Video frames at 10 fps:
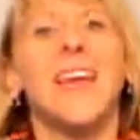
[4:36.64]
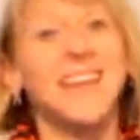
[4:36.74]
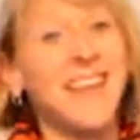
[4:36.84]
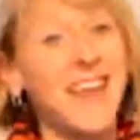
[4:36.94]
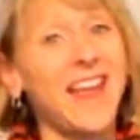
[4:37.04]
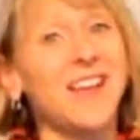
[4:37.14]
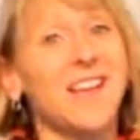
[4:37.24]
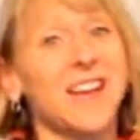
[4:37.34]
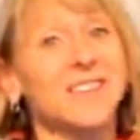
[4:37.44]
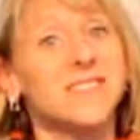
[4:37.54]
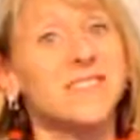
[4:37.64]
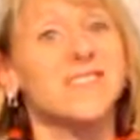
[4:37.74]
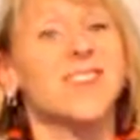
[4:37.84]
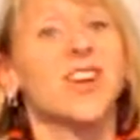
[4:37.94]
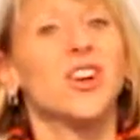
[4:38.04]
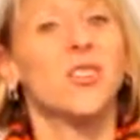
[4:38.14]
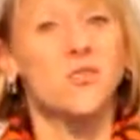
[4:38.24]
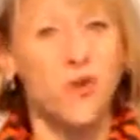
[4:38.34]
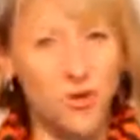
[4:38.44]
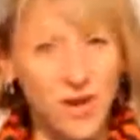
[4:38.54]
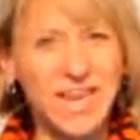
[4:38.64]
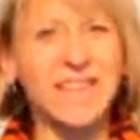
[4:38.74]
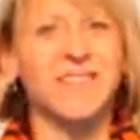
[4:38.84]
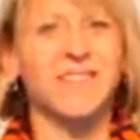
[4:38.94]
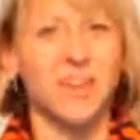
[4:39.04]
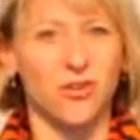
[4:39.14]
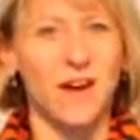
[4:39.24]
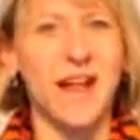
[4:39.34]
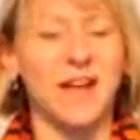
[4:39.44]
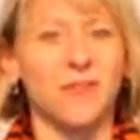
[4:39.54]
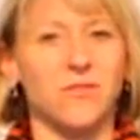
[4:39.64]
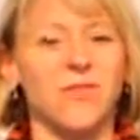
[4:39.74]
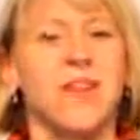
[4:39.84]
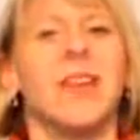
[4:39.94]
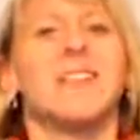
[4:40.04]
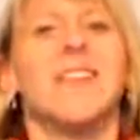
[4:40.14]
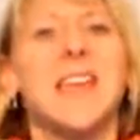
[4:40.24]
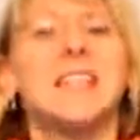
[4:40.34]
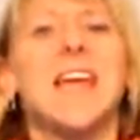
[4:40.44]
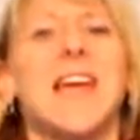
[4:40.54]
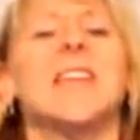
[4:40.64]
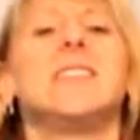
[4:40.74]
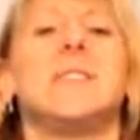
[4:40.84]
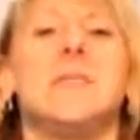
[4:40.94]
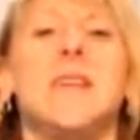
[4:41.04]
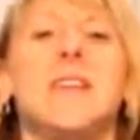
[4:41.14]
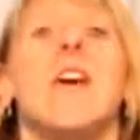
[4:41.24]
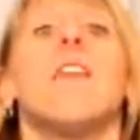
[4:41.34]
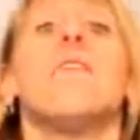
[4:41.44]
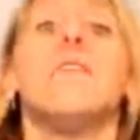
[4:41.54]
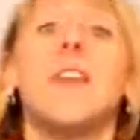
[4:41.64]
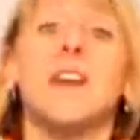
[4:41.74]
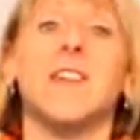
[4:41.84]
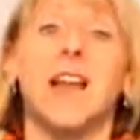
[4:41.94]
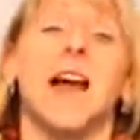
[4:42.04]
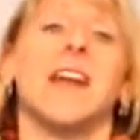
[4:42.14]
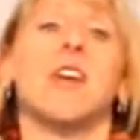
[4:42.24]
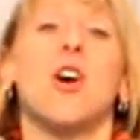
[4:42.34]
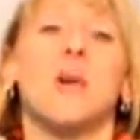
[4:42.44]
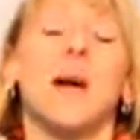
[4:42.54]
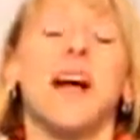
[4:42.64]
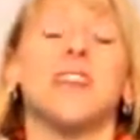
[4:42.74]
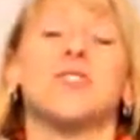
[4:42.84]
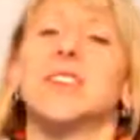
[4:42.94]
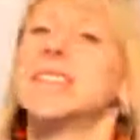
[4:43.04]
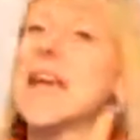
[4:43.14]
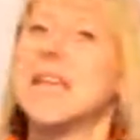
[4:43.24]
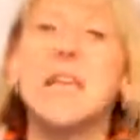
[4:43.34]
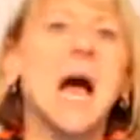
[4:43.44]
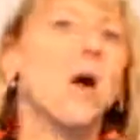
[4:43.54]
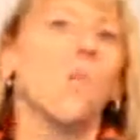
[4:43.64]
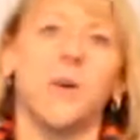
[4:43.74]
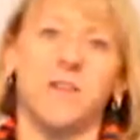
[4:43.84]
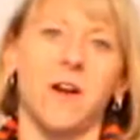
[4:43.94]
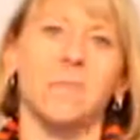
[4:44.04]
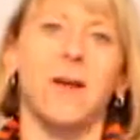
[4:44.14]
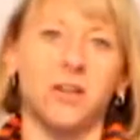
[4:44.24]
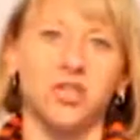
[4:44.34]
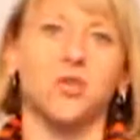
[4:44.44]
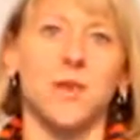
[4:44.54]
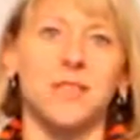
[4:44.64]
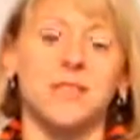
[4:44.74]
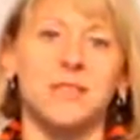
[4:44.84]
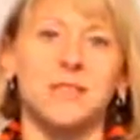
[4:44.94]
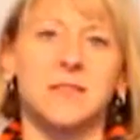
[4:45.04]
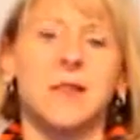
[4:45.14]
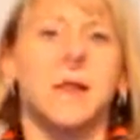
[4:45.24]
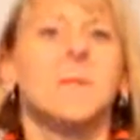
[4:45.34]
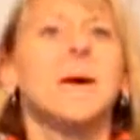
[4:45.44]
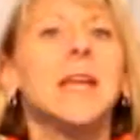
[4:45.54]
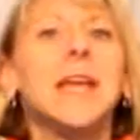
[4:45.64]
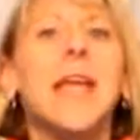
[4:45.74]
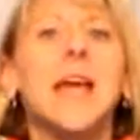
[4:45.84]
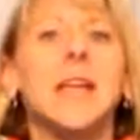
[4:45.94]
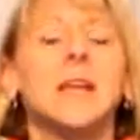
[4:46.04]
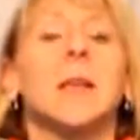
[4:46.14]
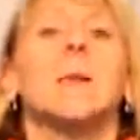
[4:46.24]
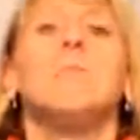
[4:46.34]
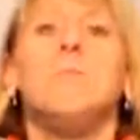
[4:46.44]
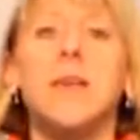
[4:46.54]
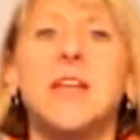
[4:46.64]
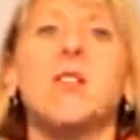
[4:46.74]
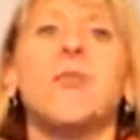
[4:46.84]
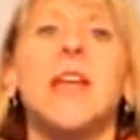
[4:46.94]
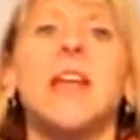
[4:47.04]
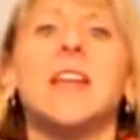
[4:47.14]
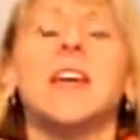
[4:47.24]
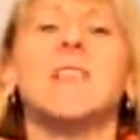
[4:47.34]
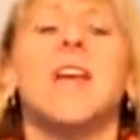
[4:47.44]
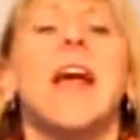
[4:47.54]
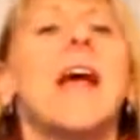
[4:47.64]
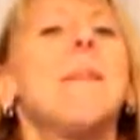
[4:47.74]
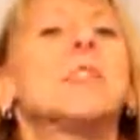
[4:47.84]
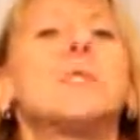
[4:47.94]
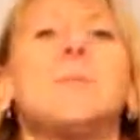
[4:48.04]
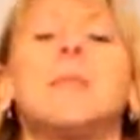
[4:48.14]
And carrots grow in the ground. They tend to be very high in carbohydrates and not one of our better choices. But again, be creative and there's